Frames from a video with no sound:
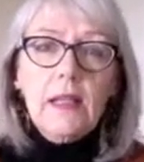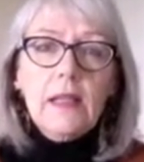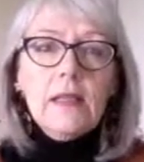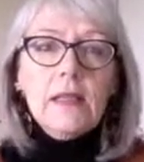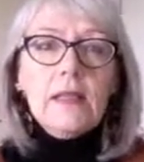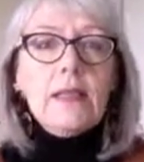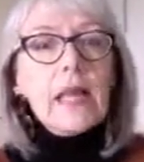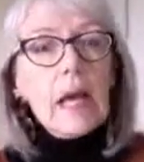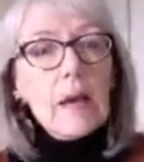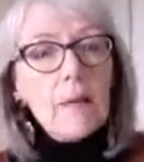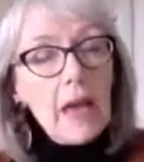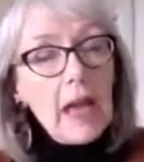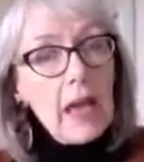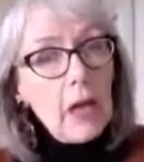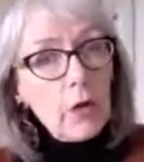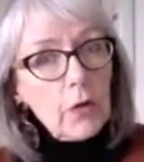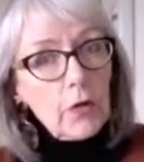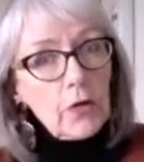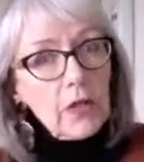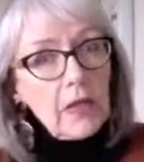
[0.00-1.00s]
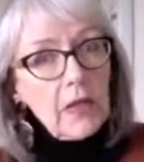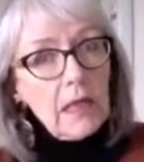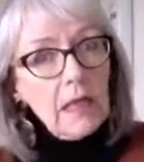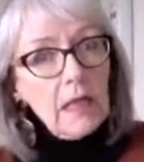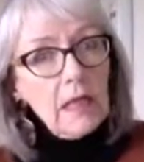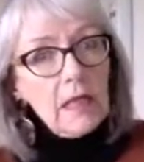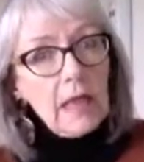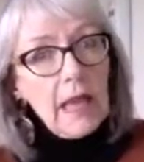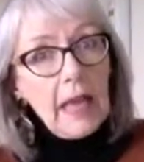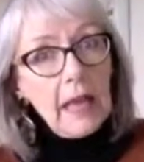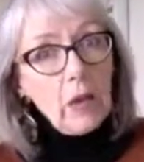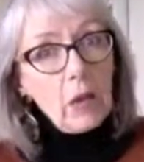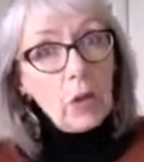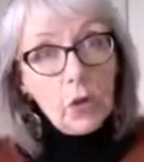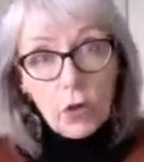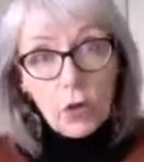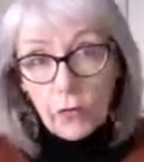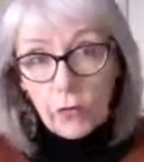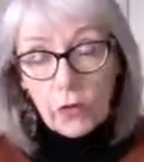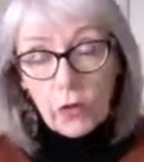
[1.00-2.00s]
some are healthy and
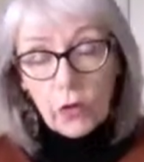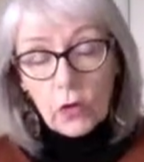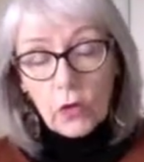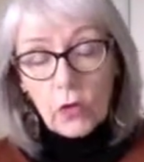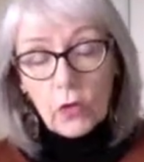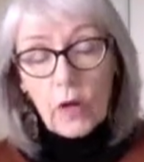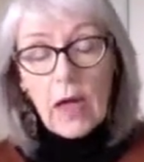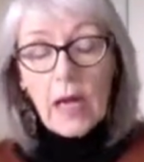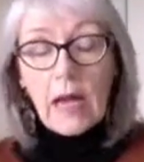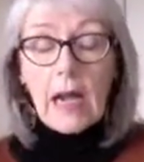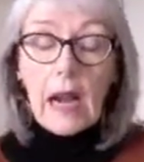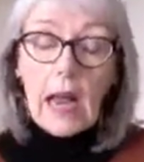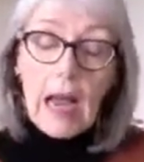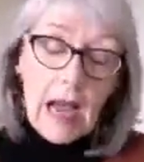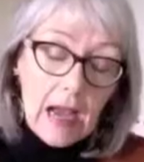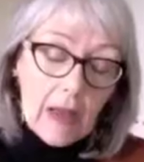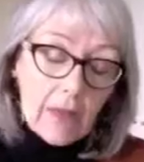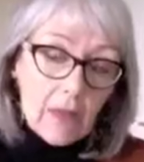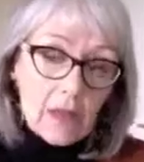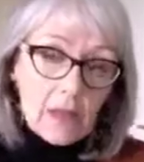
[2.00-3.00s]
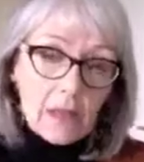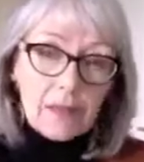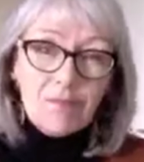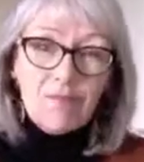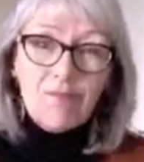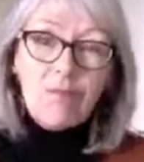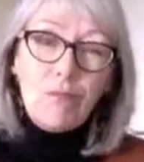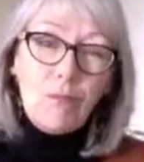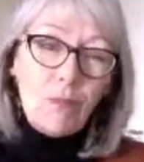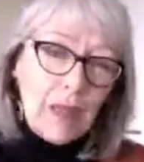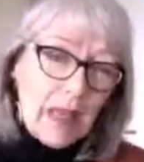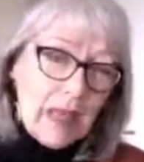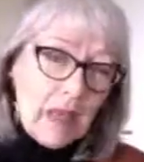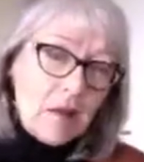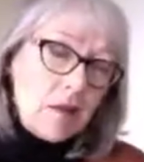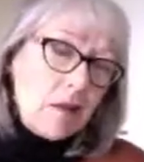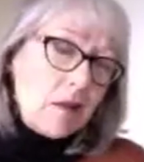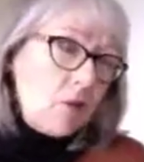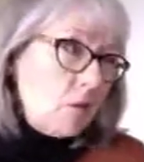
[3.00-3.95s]
good for you, and others, meh,